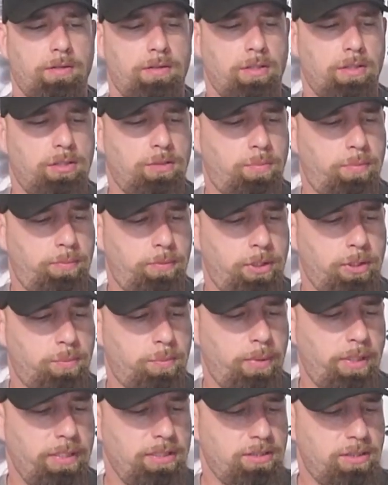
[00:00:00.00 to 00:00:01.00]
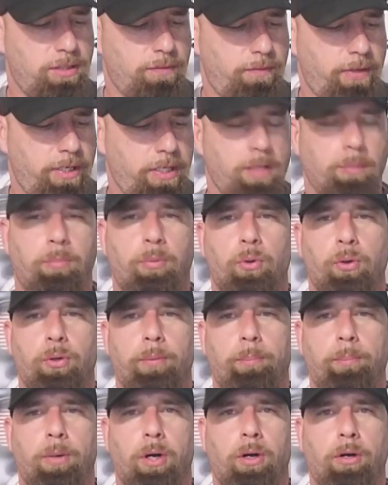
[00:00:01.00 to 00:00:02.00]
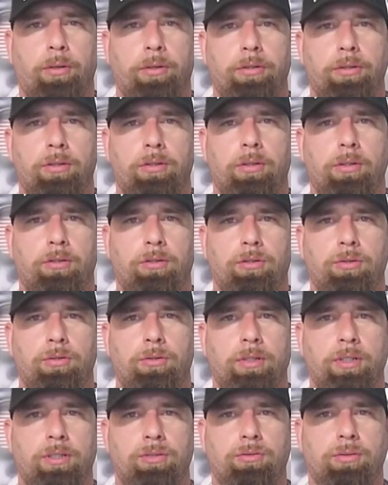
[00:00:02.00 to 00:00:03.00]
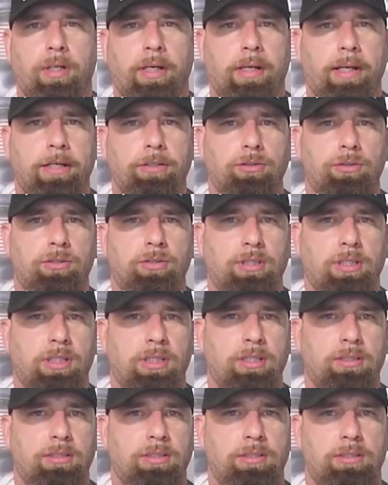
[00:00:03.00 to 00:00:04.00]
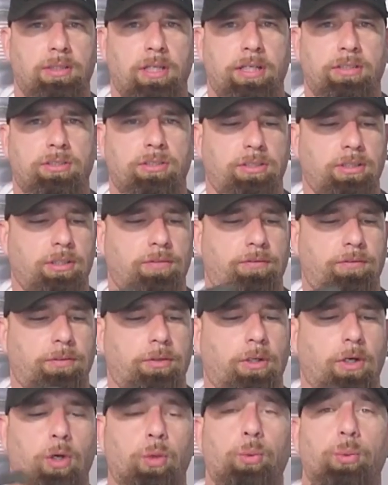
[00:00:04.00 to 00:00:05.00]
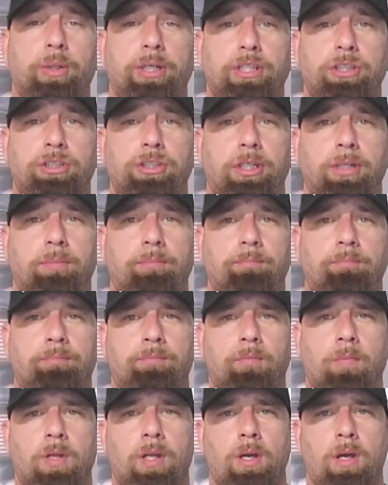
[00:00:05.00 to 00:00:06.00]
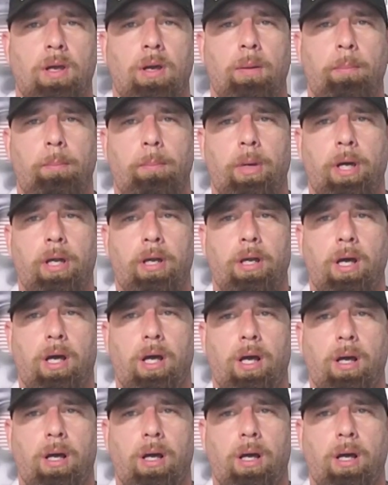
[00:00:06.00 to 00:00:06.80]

this plays a very important part to this, right? As you can see, it's a lot stiffer or rigid, but